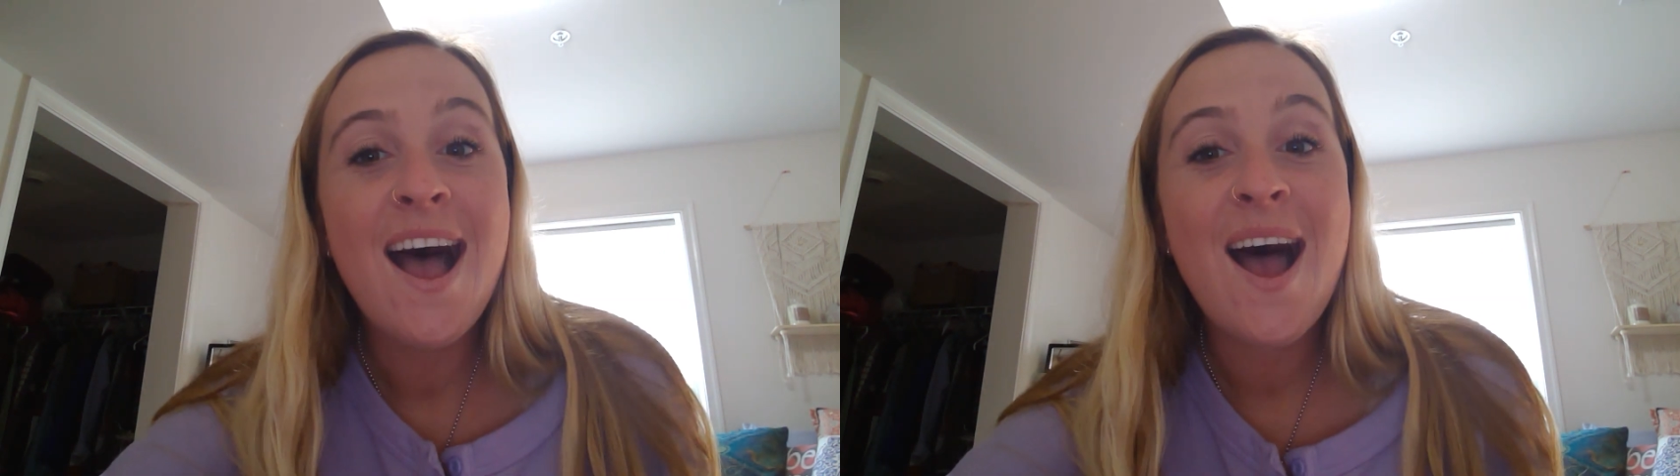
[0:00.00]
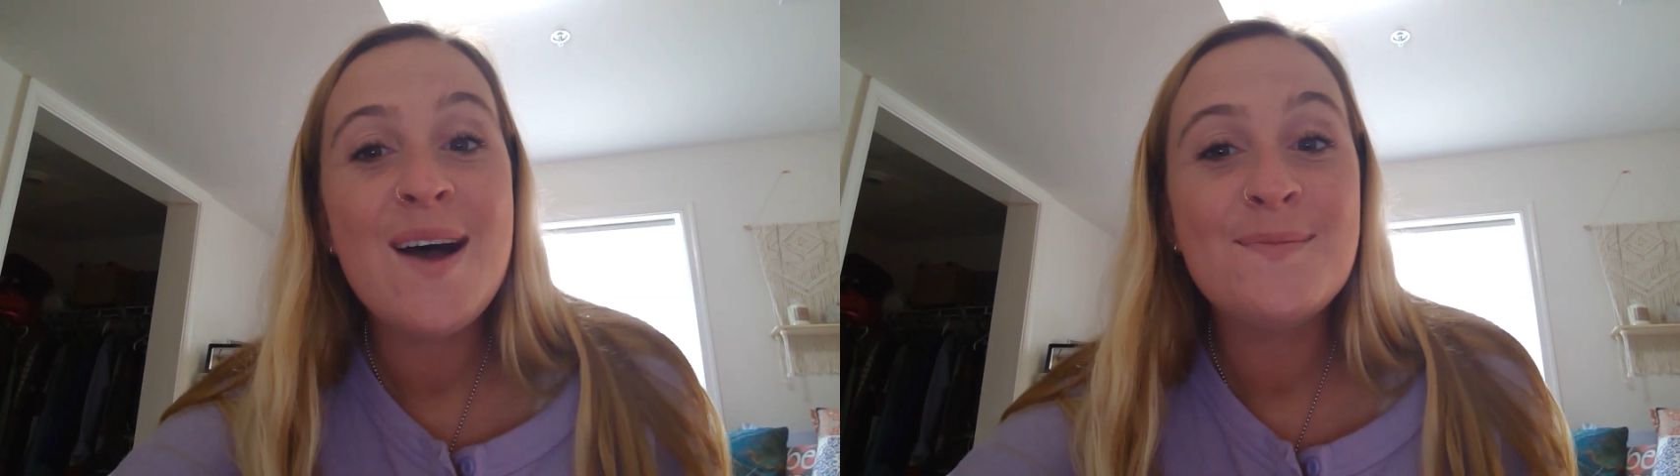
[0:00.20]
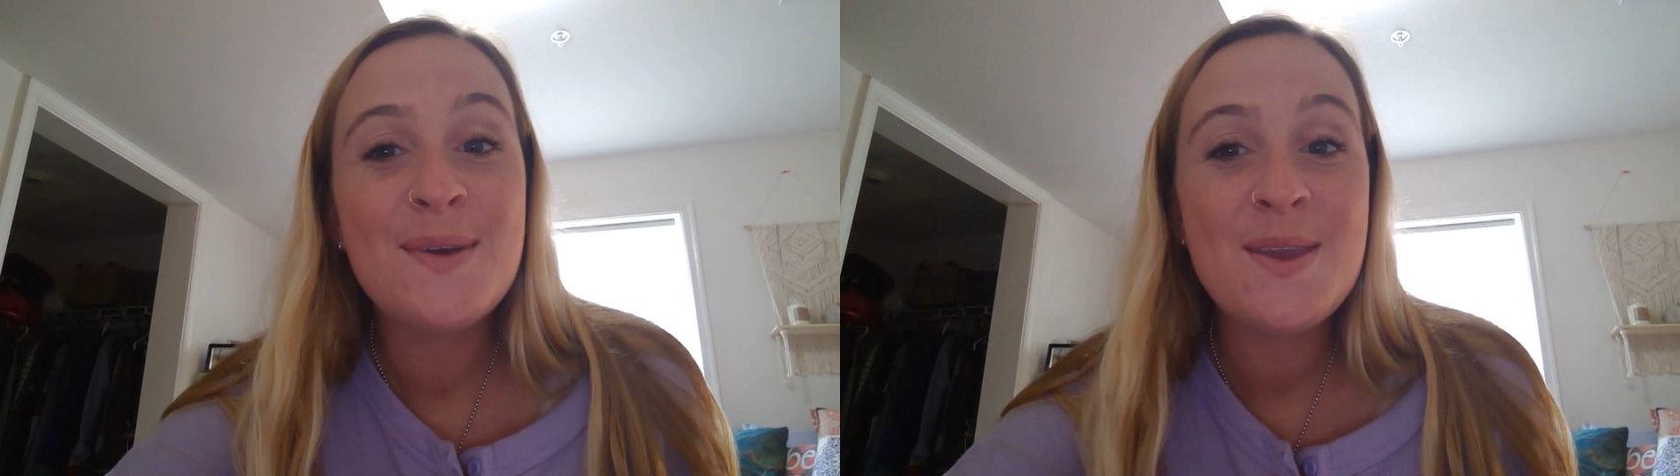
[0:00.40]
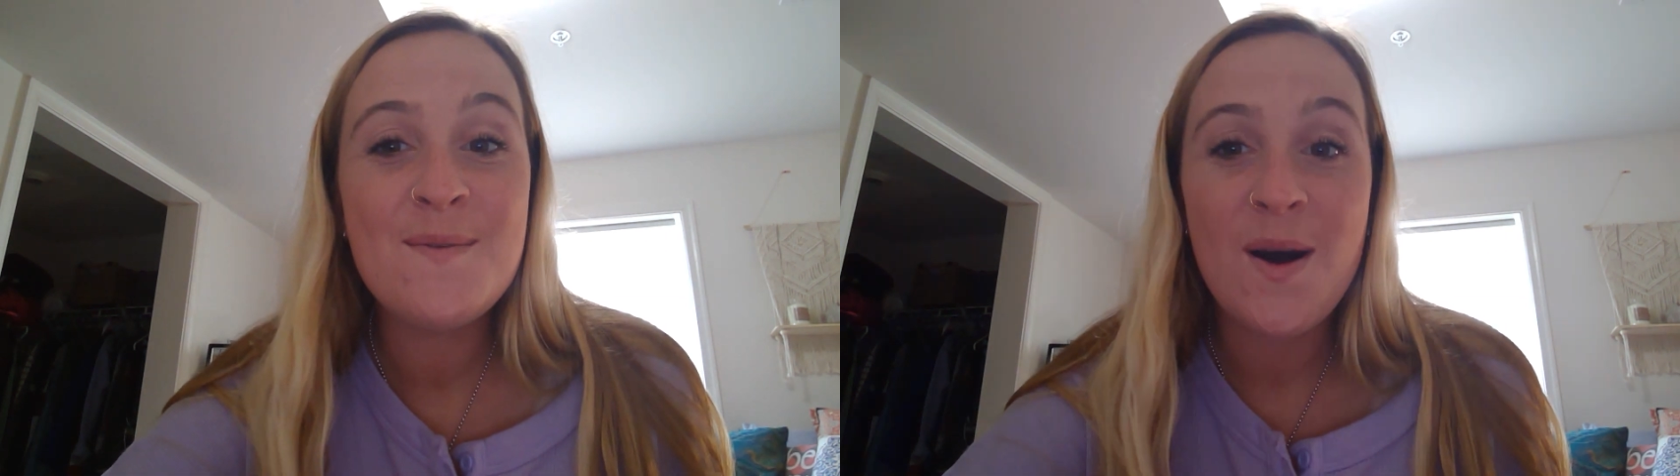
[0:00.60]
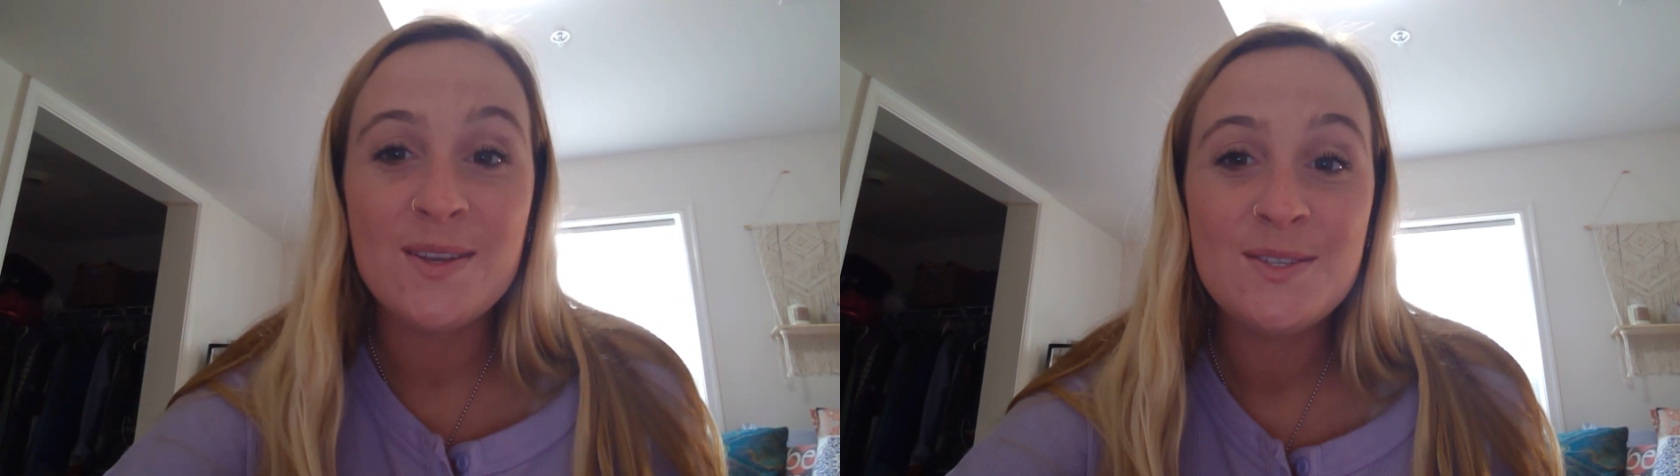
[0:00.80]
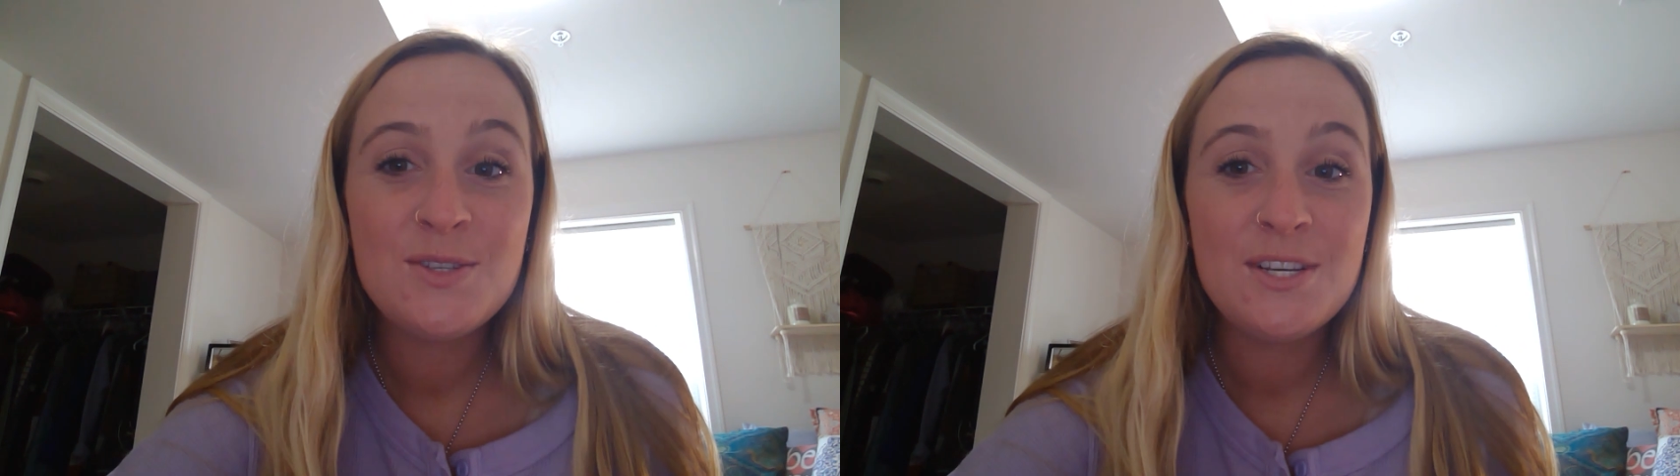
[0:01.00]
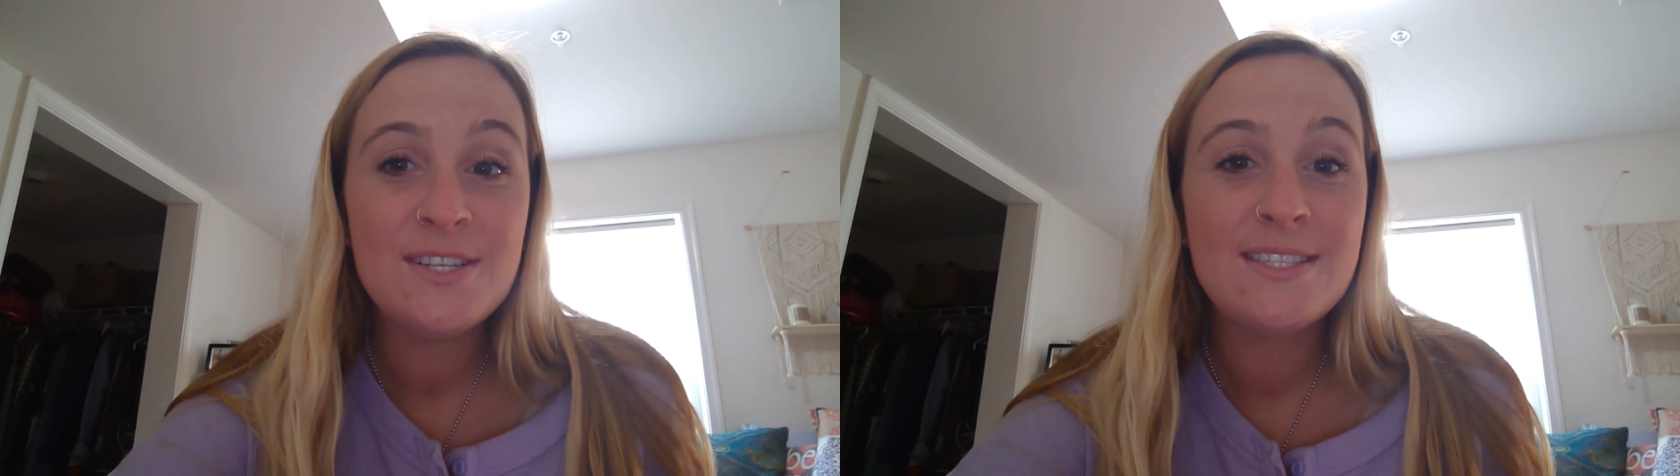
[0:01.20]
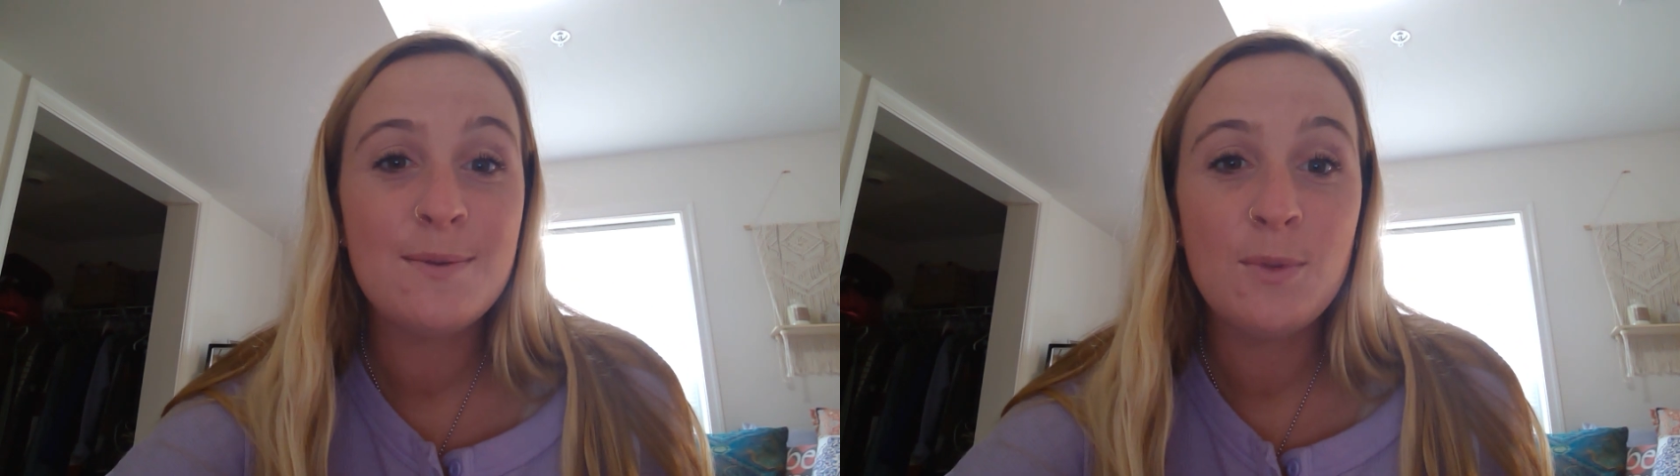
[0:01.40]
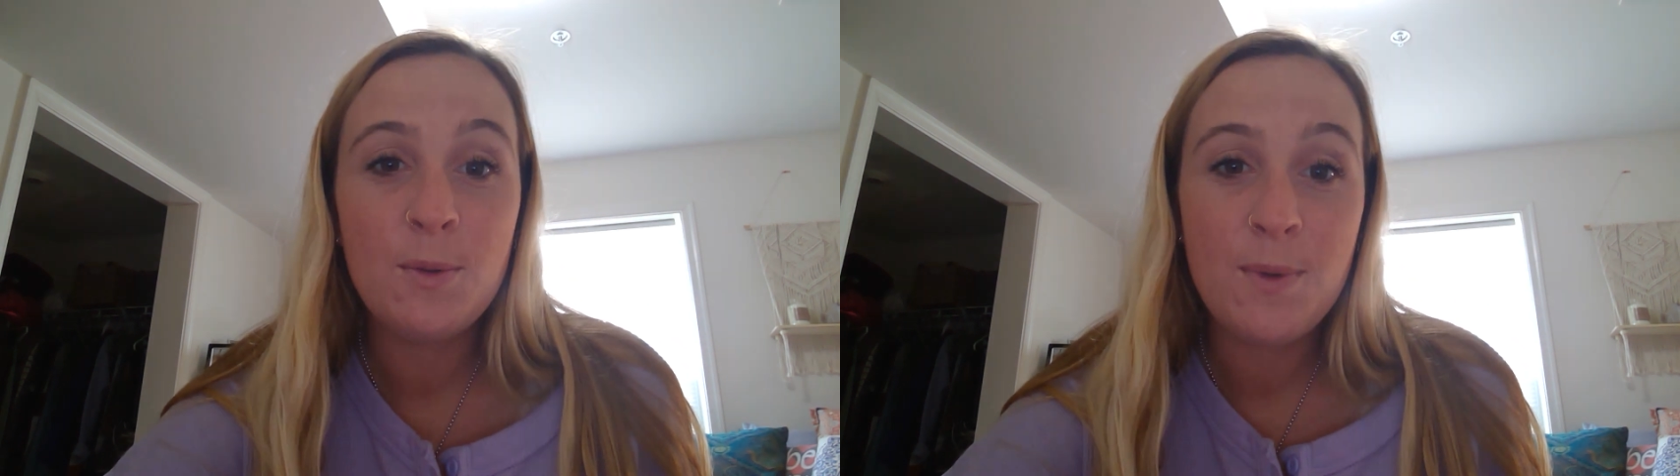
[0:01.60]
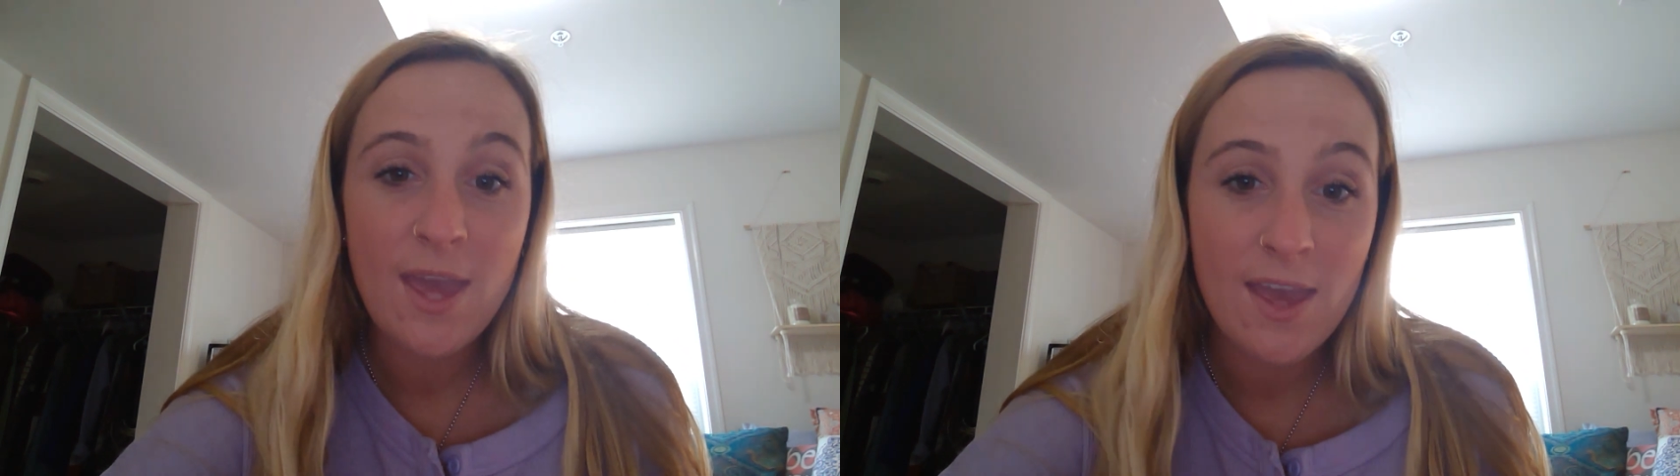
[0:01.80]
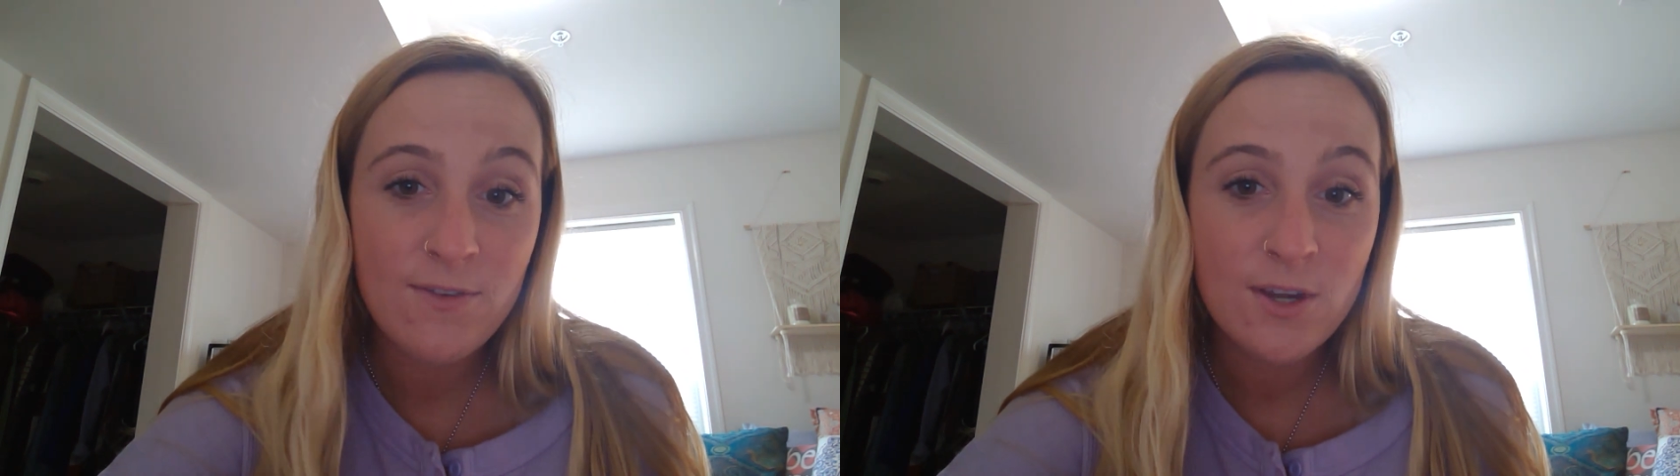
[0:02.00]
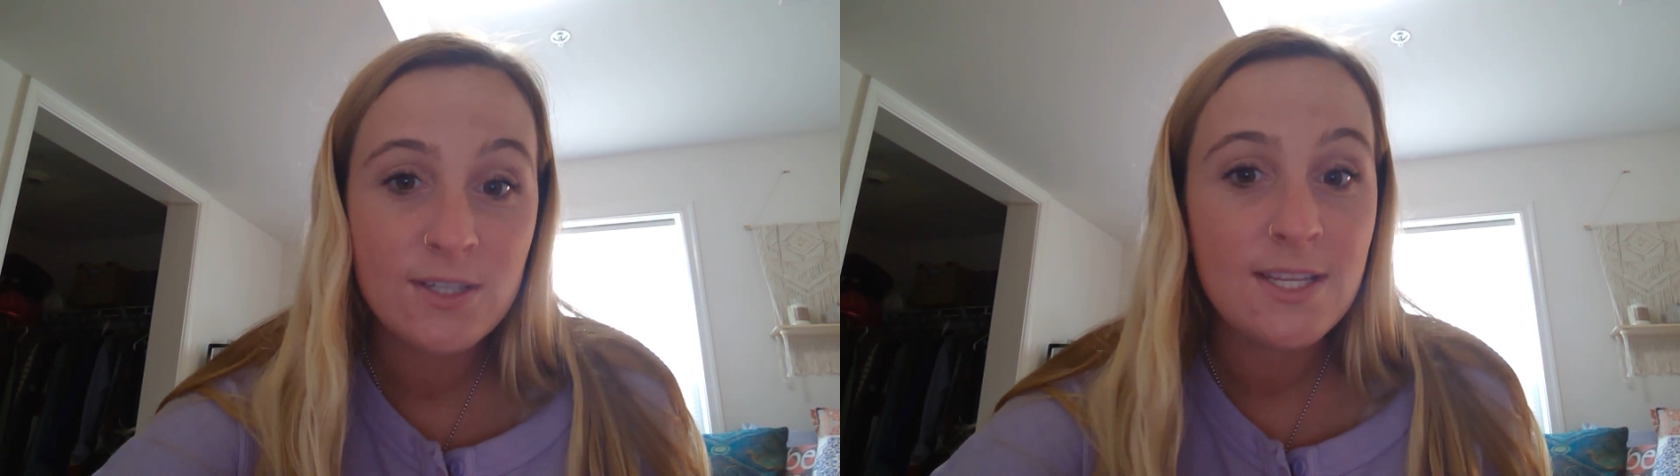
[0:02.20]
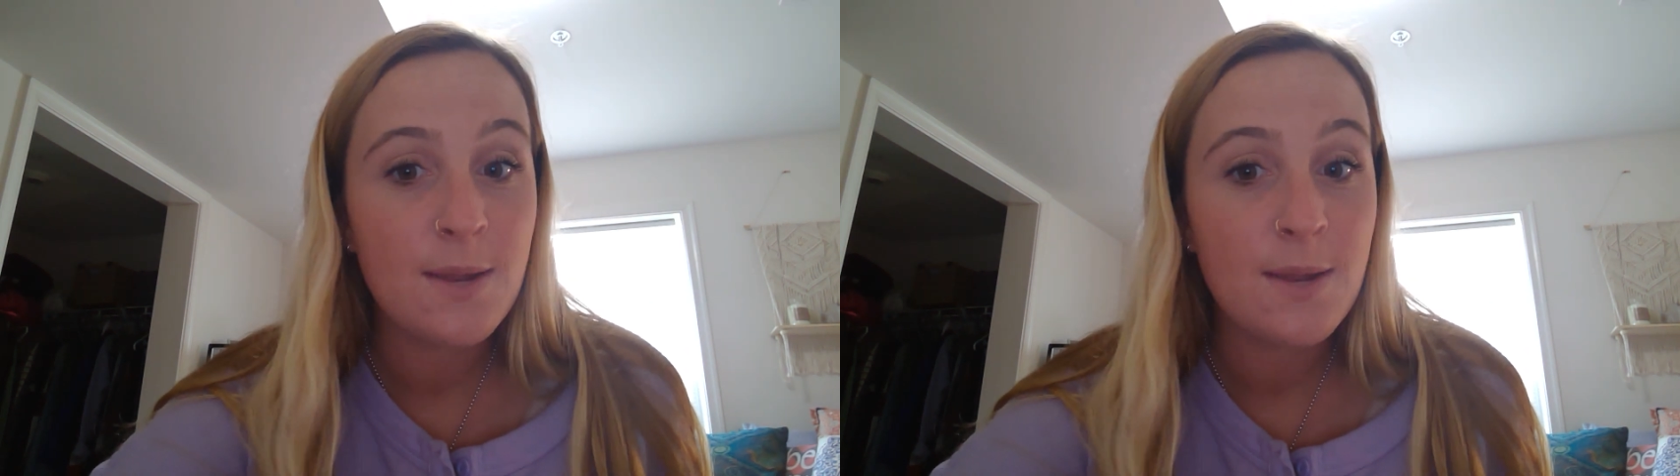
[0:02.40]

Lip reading: but you also share similar behaviors